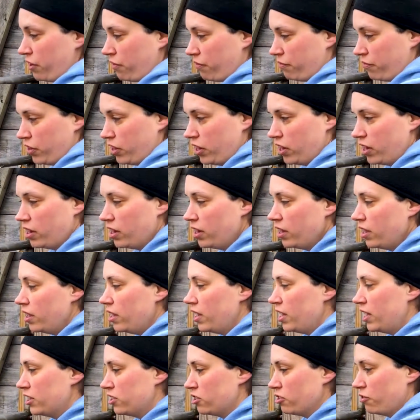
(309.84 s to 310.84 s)
fur.
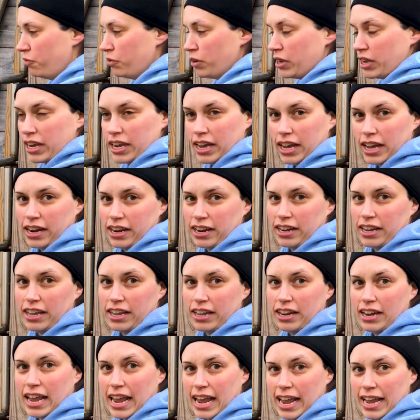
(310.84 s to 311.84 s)
So if we can kind of
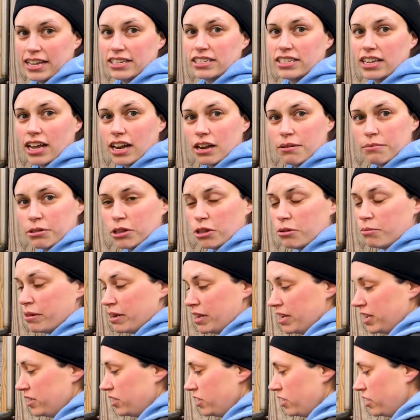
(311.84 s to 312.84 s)
get hands on them a little bit
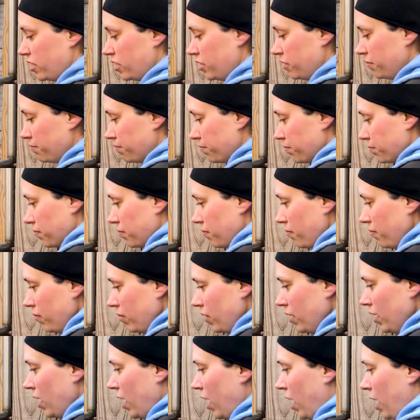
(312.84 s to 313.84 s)
easier,
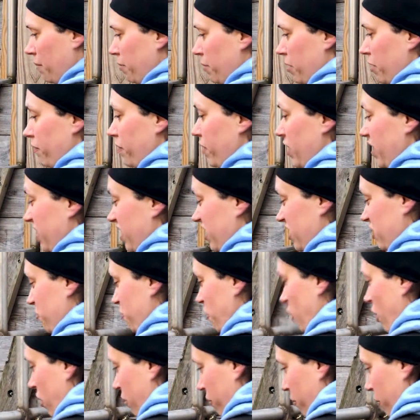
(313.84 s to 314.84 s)
then if anything's
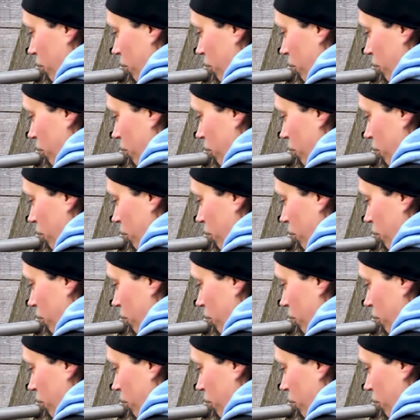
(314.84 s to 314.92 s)
wrong, we'll